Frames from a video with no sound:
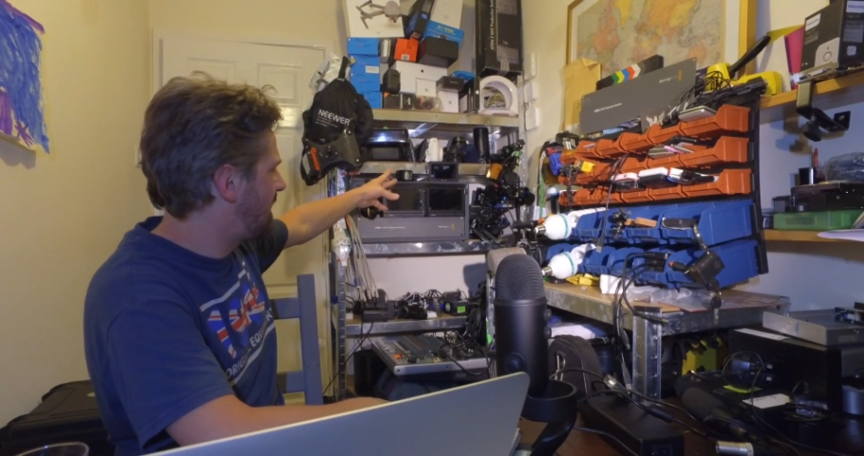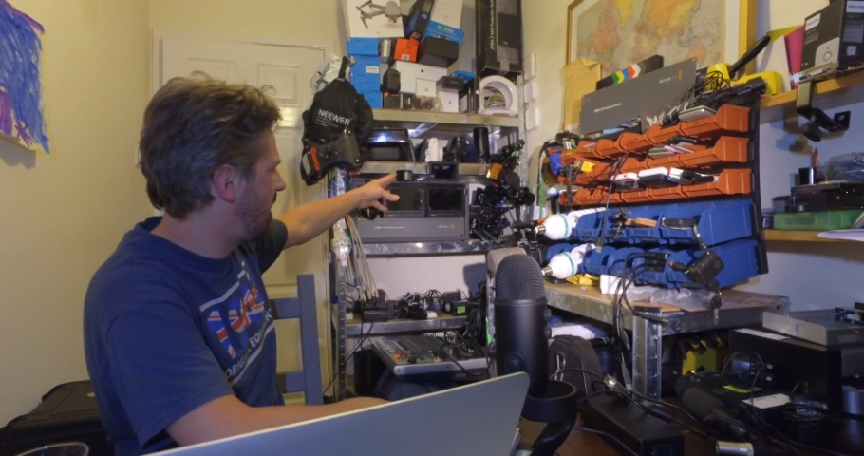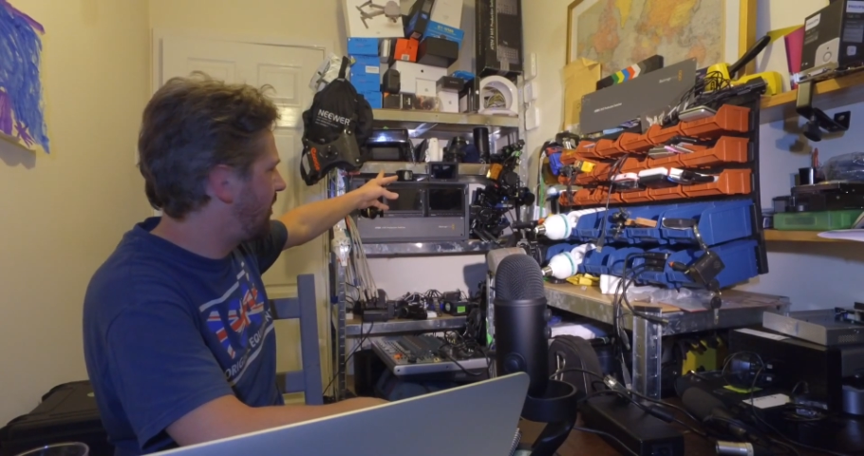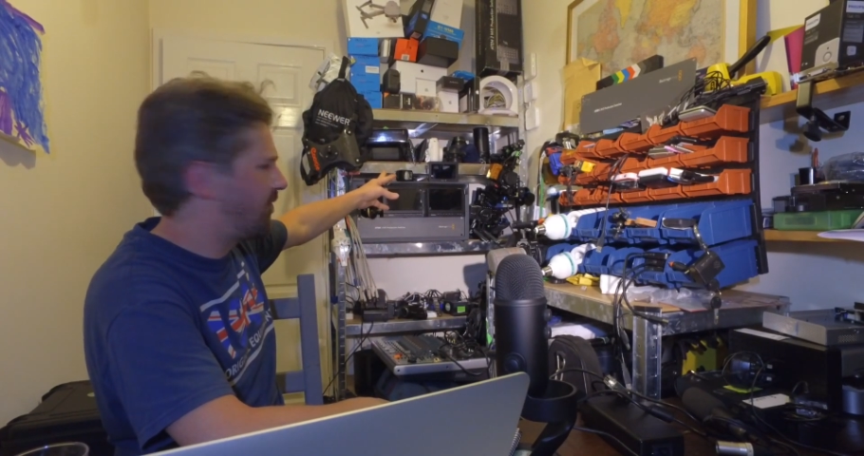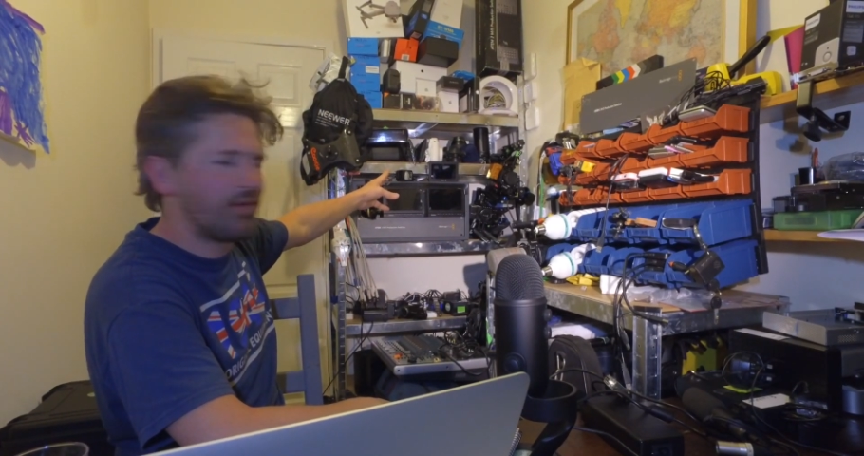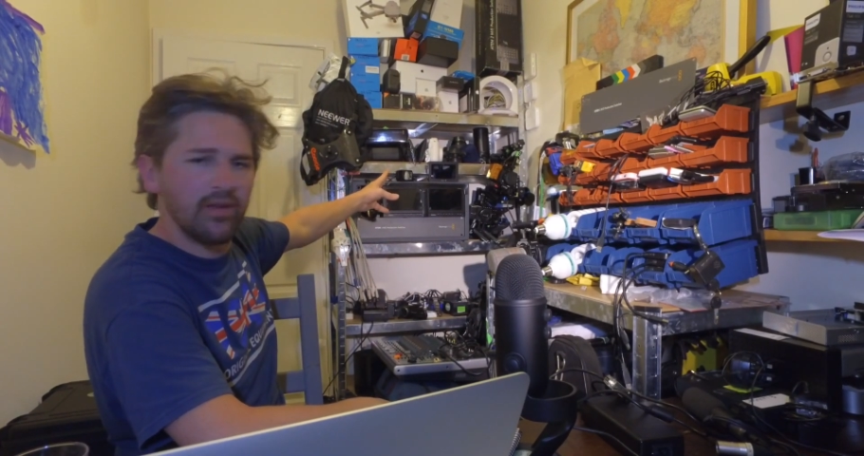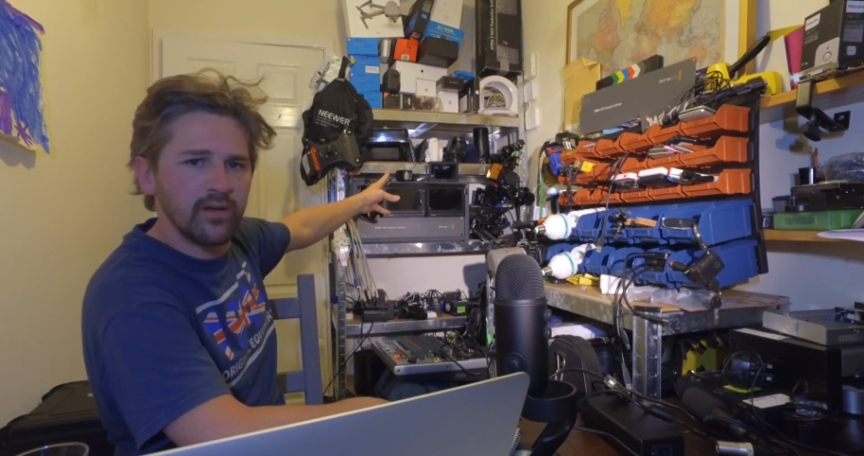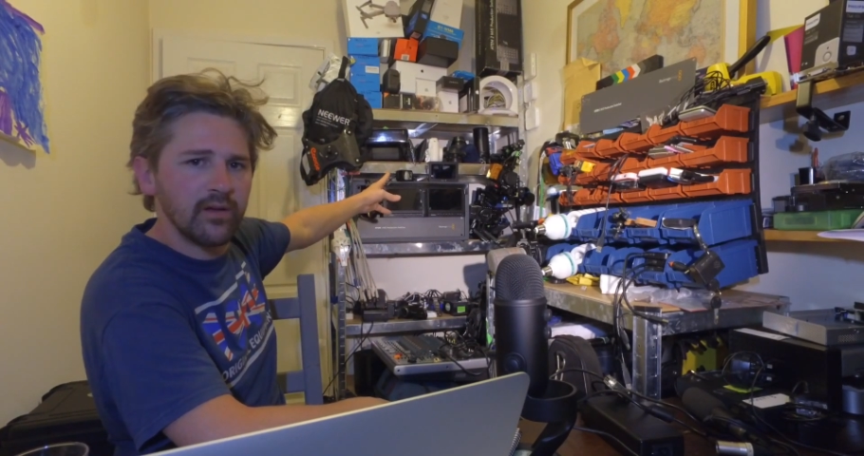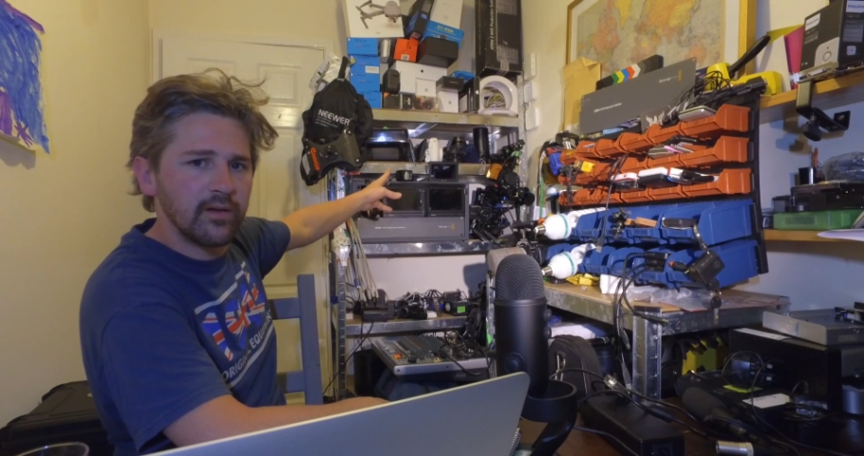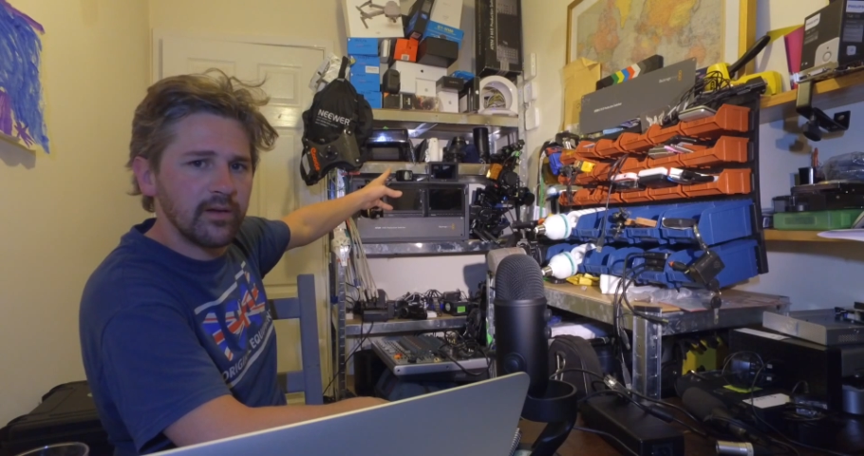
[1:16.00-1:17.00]
does
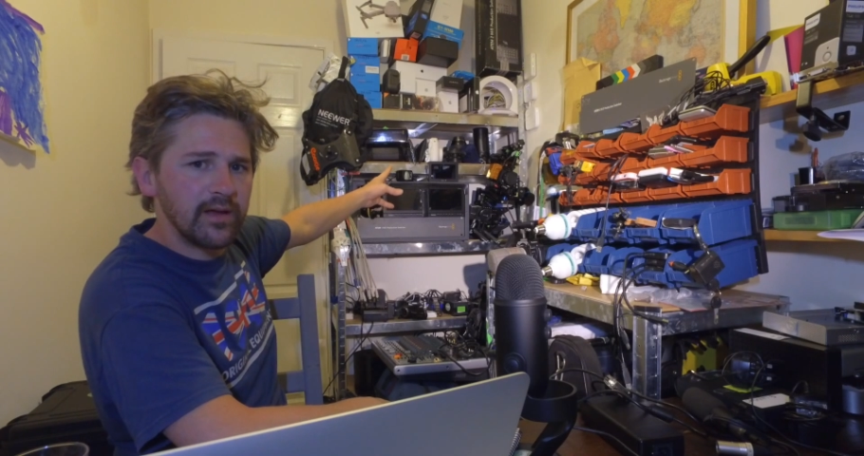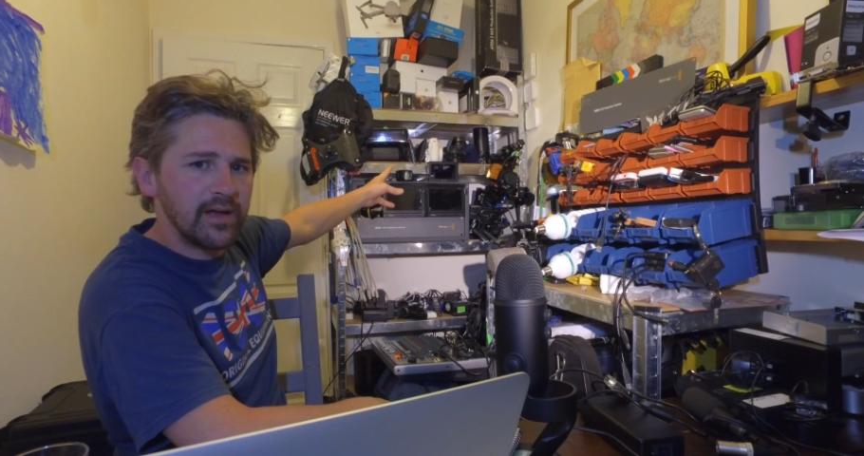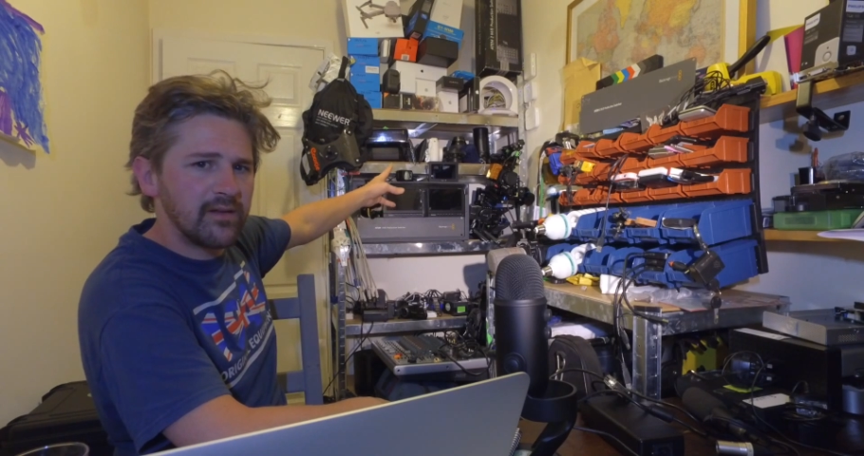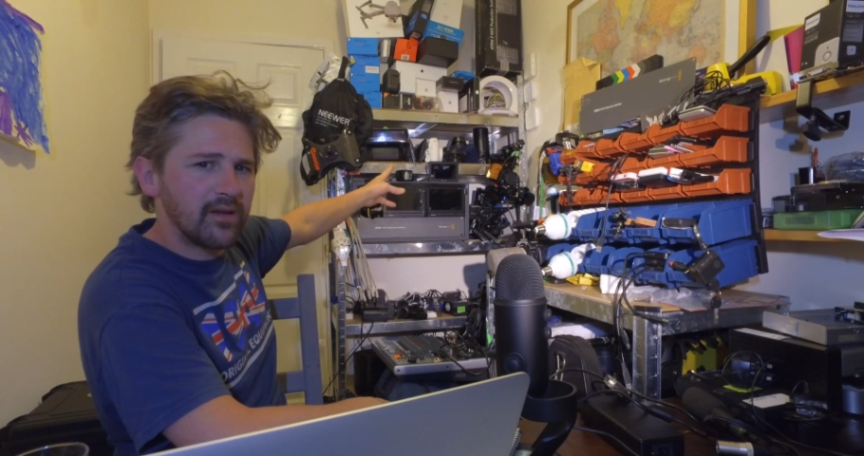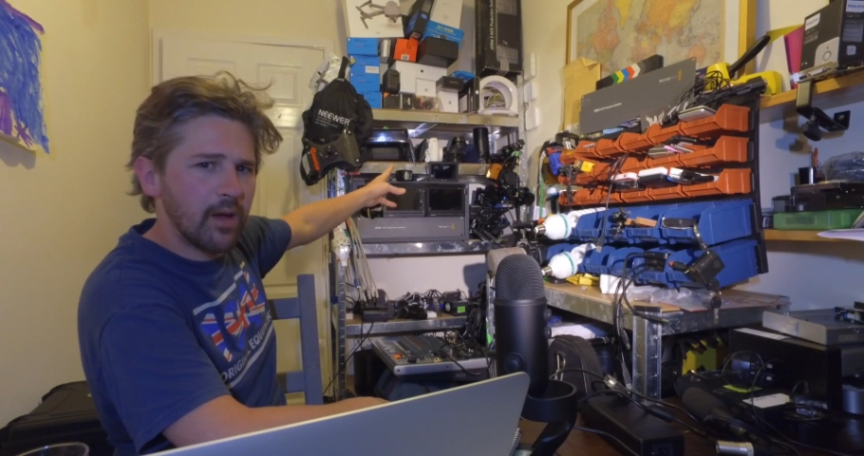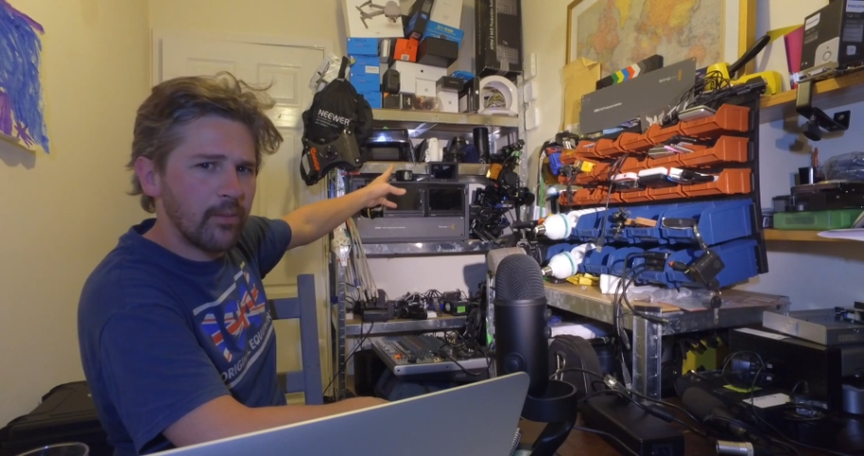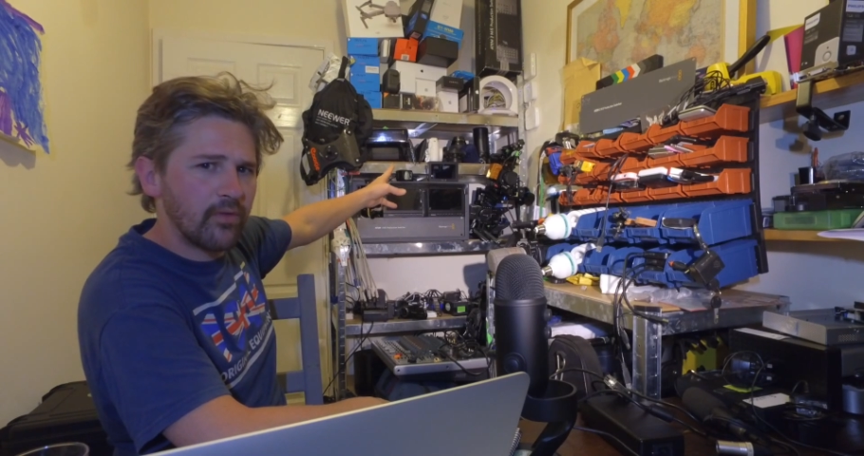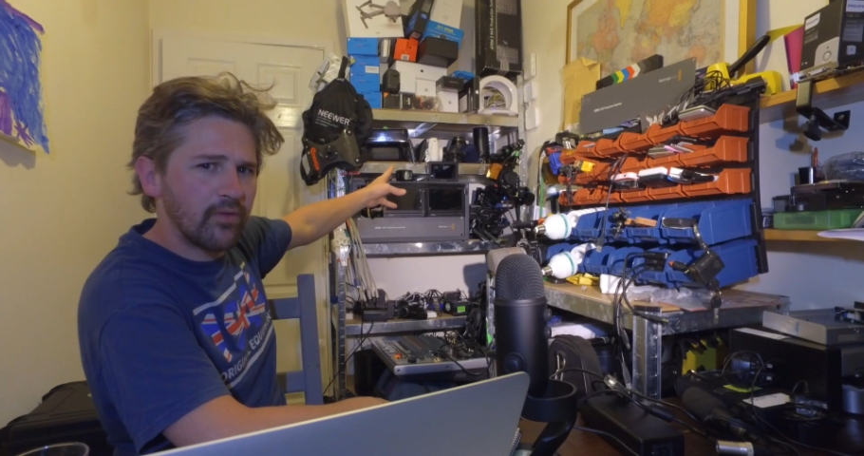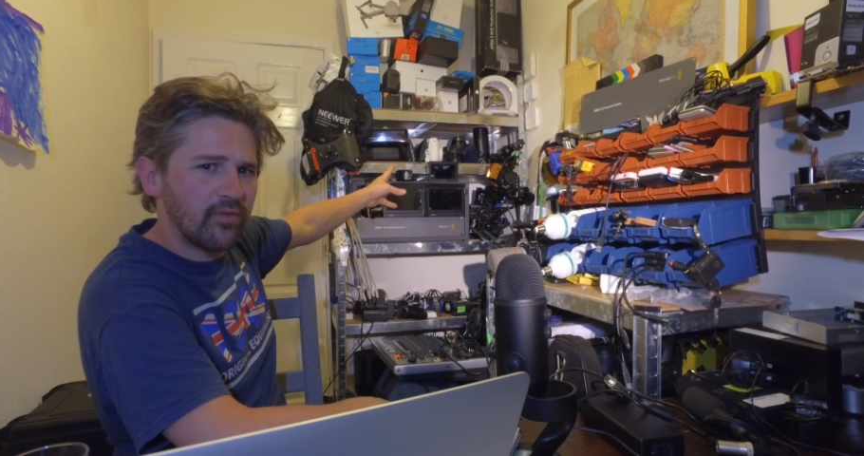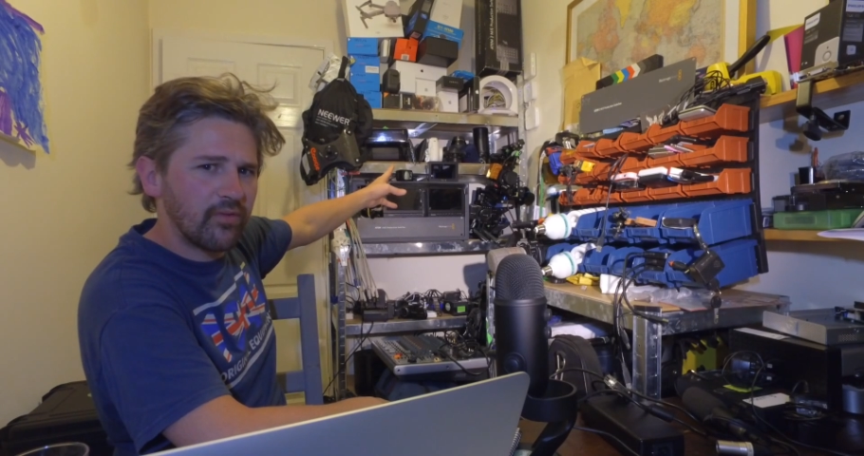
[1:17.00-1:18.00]
in
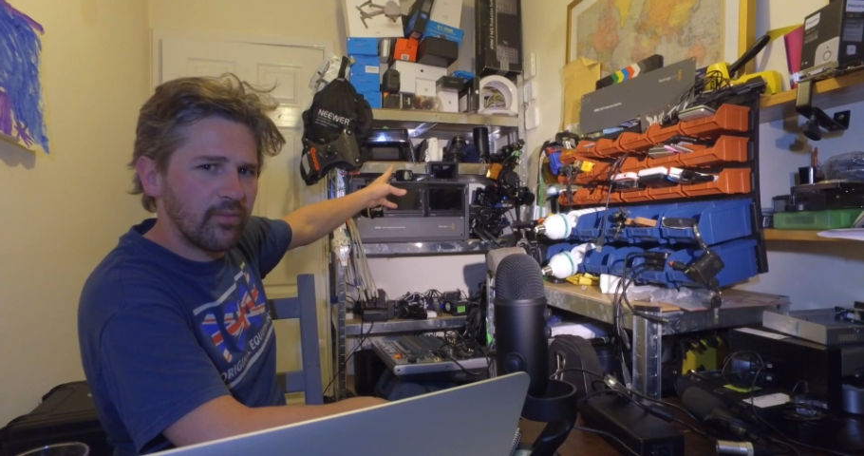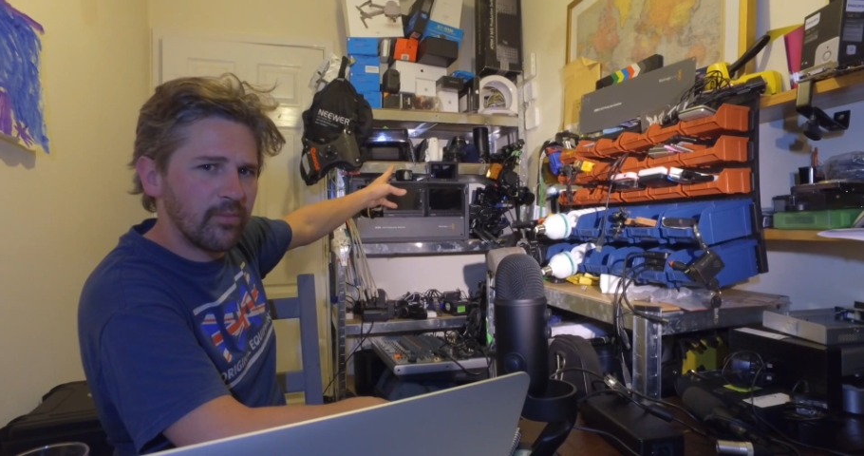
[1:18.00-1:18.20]
terms of,